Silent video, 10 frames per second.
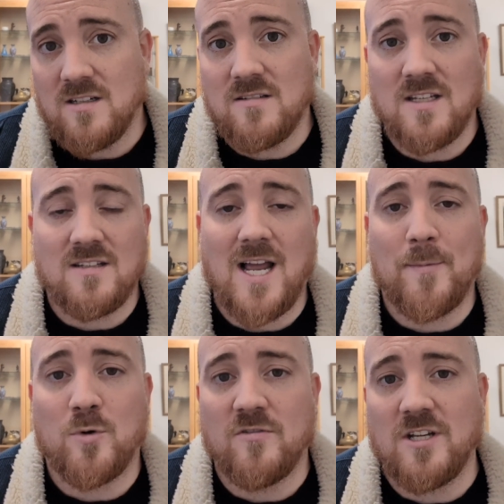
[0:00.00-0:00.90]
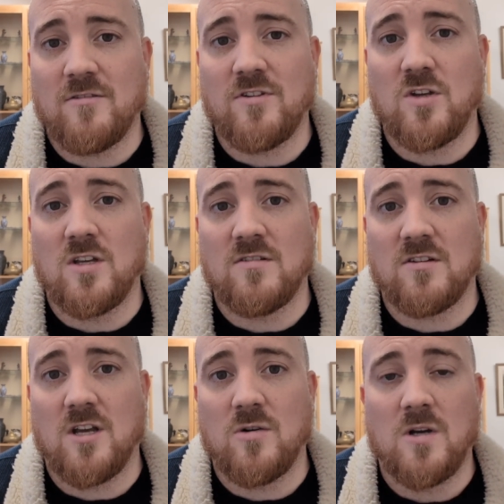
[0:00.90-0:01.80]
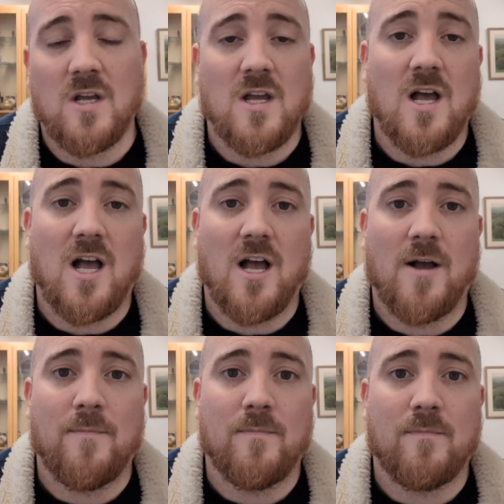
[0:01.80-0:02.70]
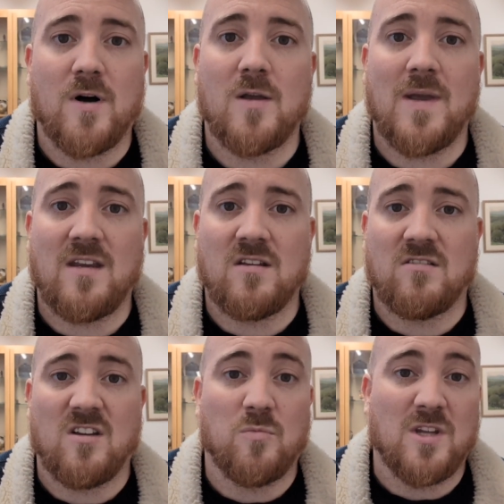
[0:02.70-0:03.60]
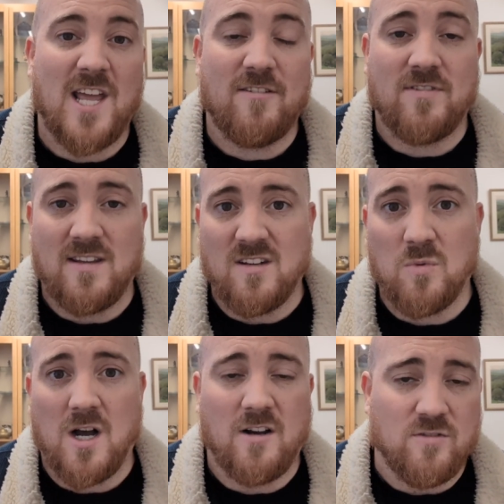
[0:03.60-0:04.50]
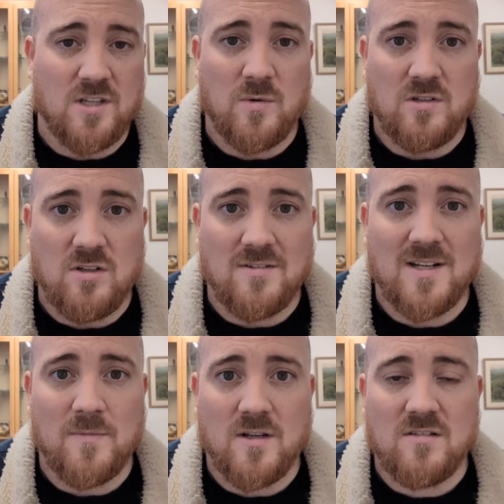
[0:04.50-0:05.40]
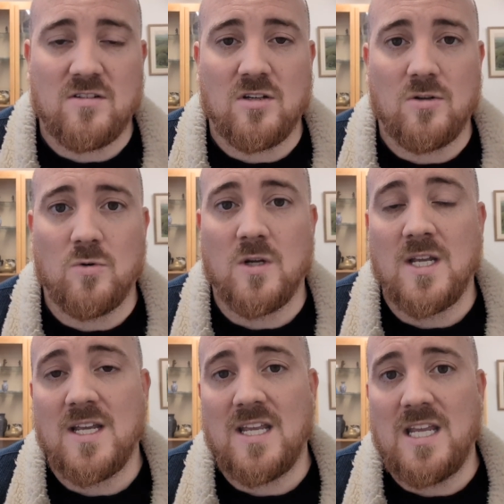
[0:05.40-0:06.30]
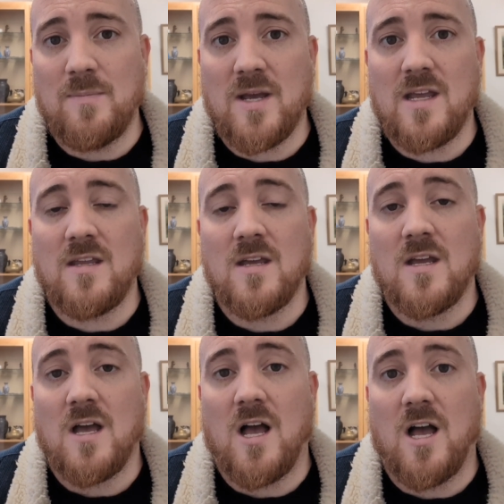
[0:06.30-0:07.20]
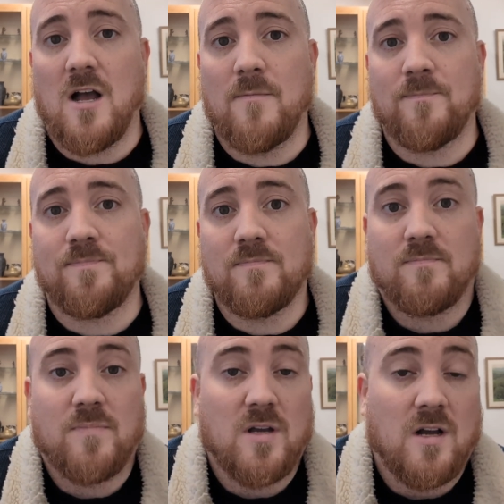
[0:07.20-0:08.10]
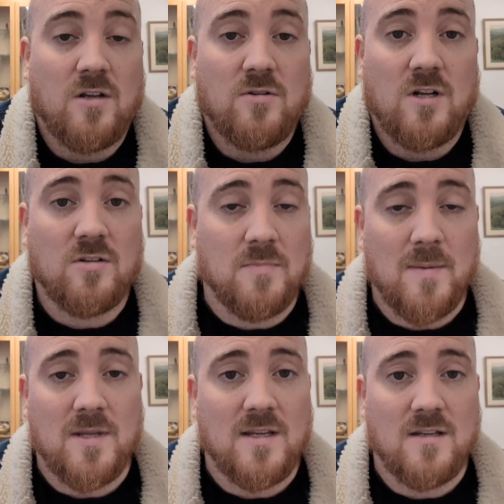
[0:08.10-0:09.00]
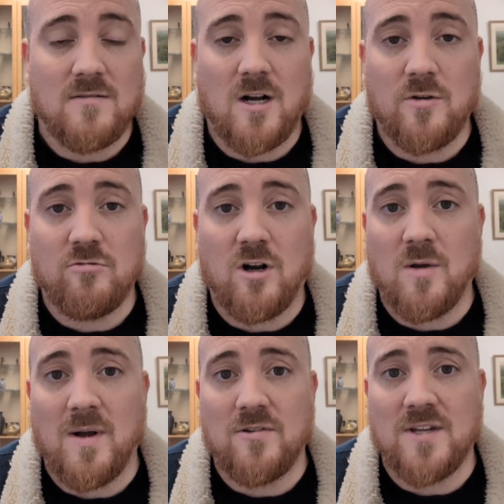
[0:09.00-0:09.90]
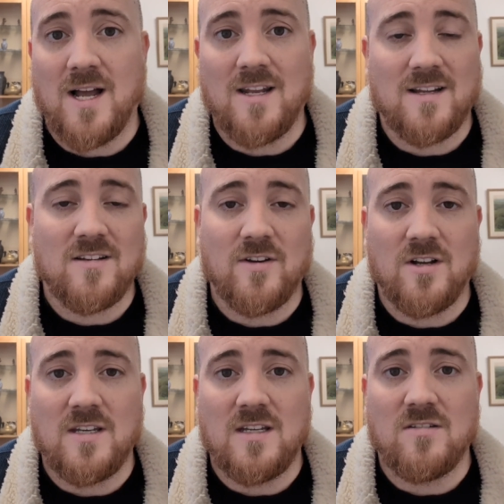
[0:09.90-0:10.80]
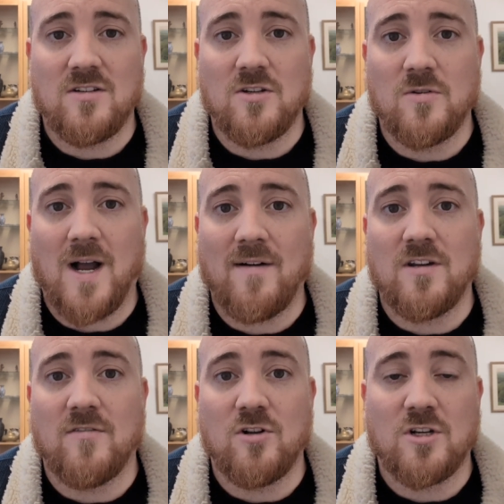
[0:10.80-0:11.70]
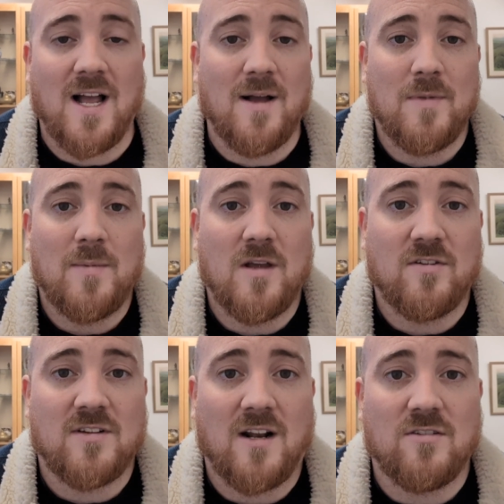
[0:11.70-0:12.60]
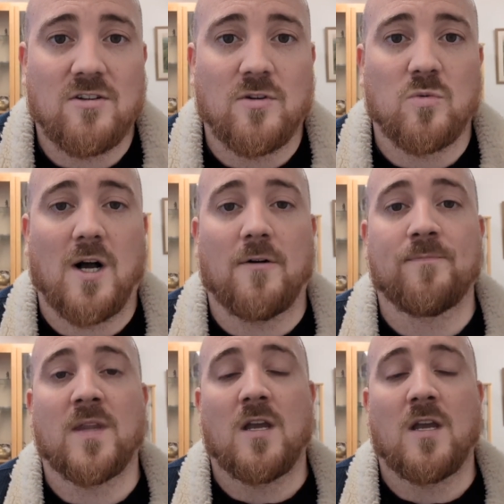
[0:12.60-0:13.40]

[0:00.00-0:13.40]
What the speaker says: I did dabble with it a few years ago. My main concern were their fees as well. I thought they were too similar to eBay. But who knows, maybe I was wrong about that, and that's something I need to have another look at, and maybe other sellers do as well.